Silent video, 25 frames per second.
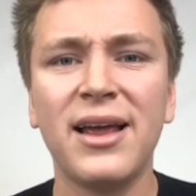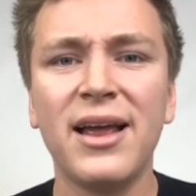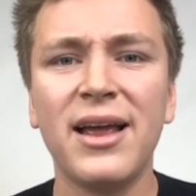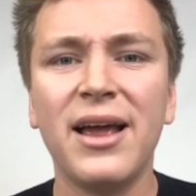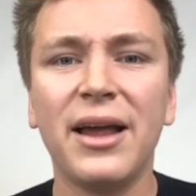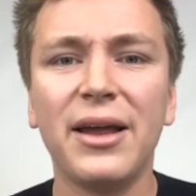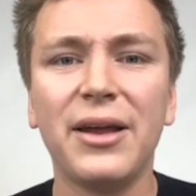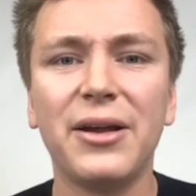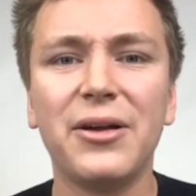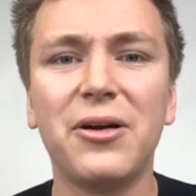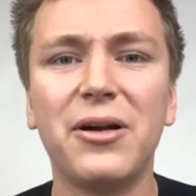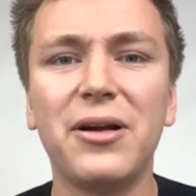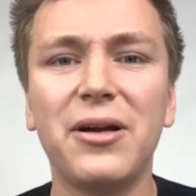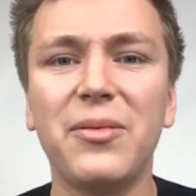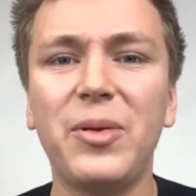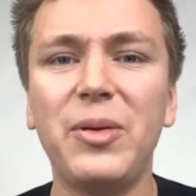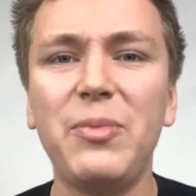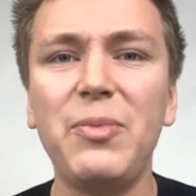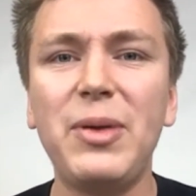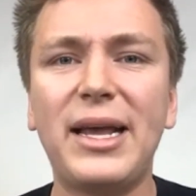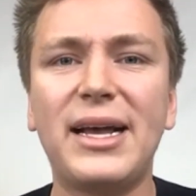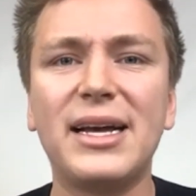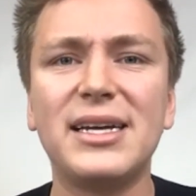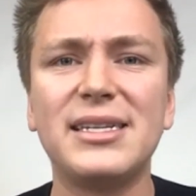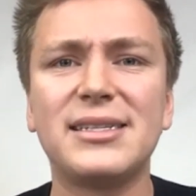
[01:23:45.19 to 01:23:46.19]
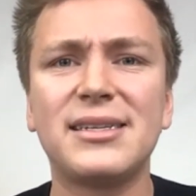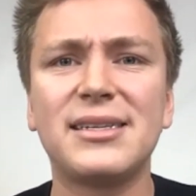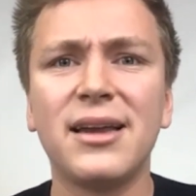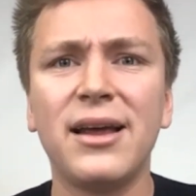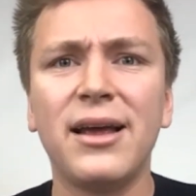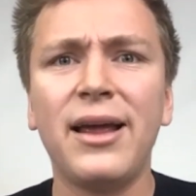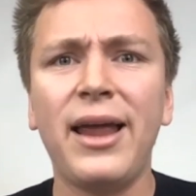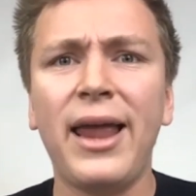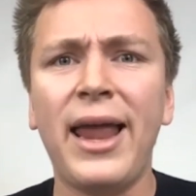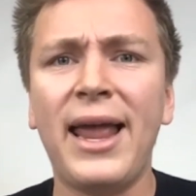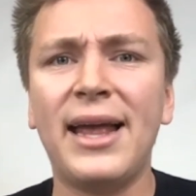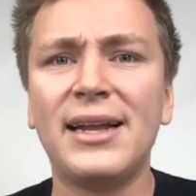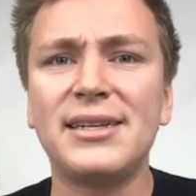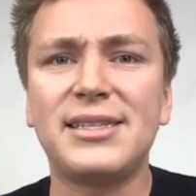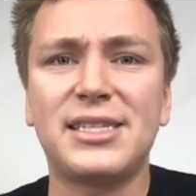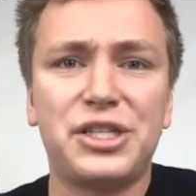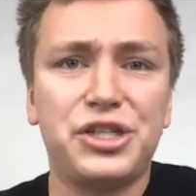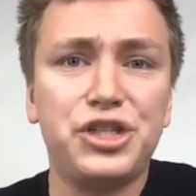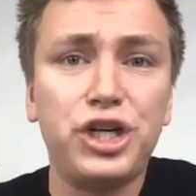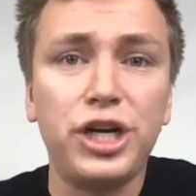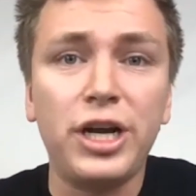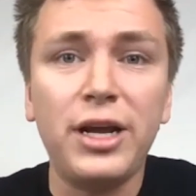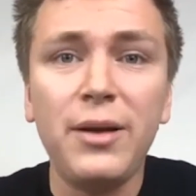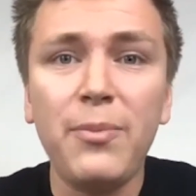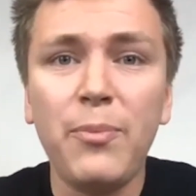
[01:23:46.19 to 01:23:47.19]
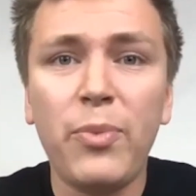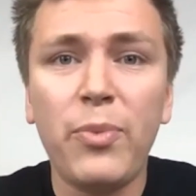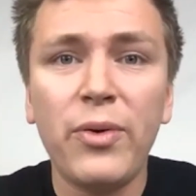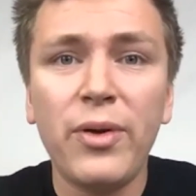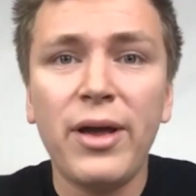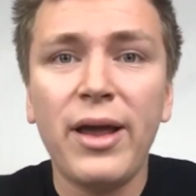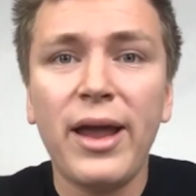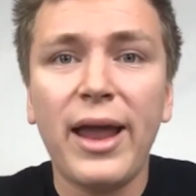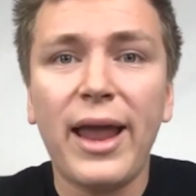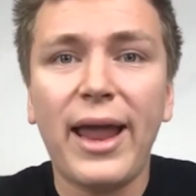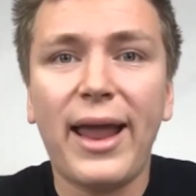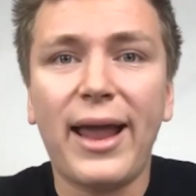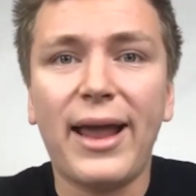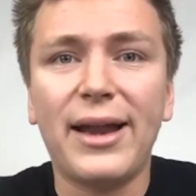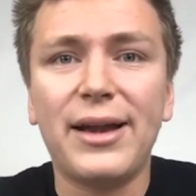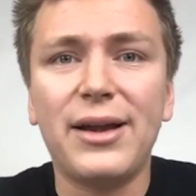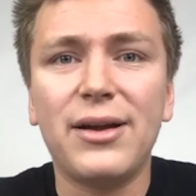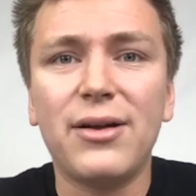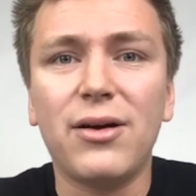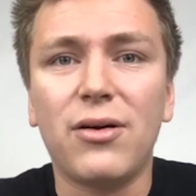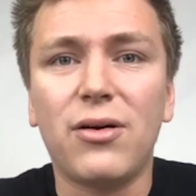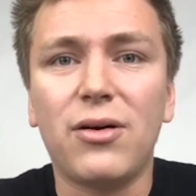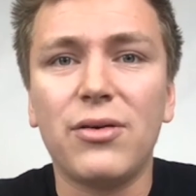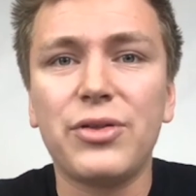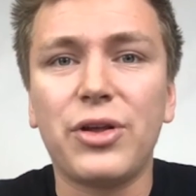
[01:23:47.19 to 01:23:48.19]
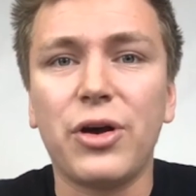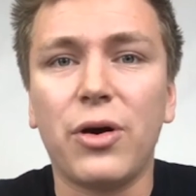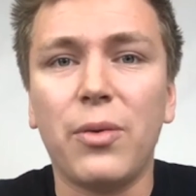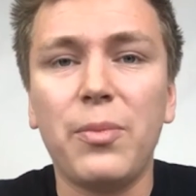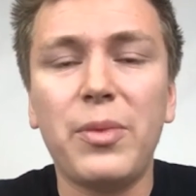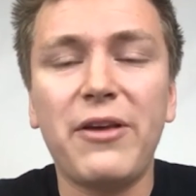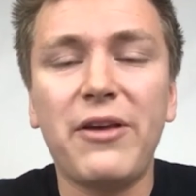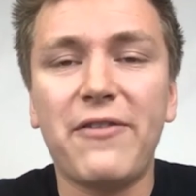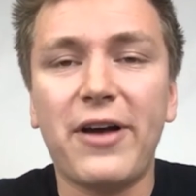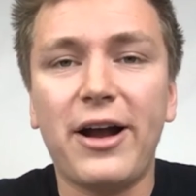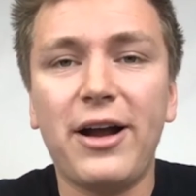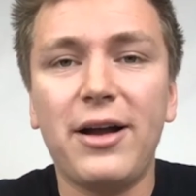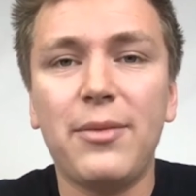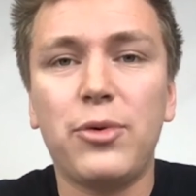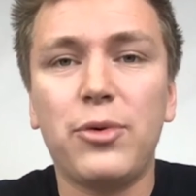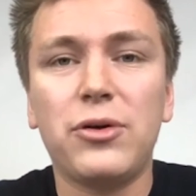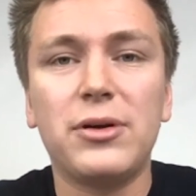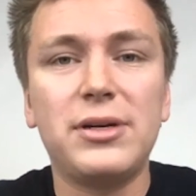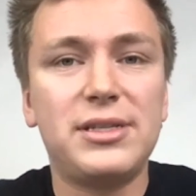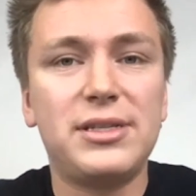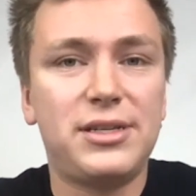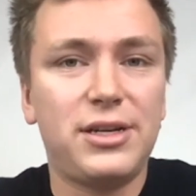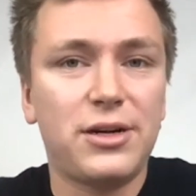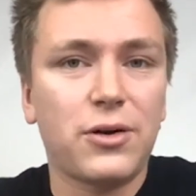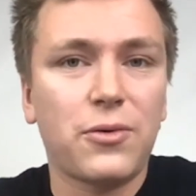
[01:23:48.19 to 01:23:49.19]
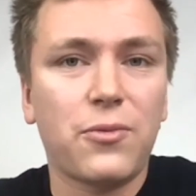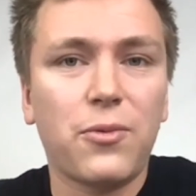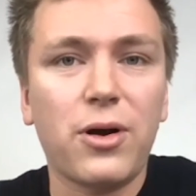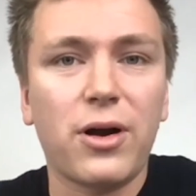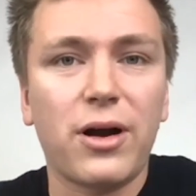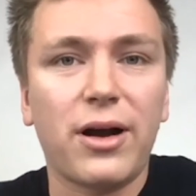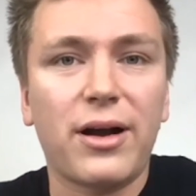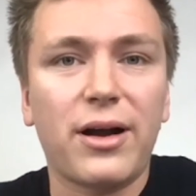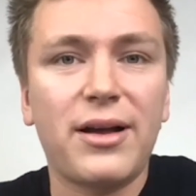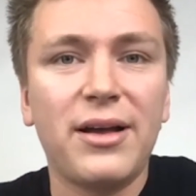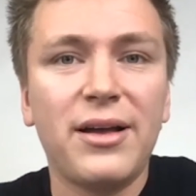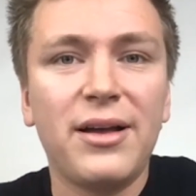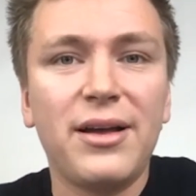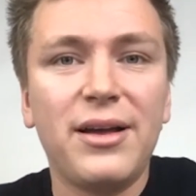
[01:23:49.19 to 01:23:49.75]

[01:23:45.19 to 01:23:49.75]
Sure. You know what I mean? Because it's cheap and the only variable is your work.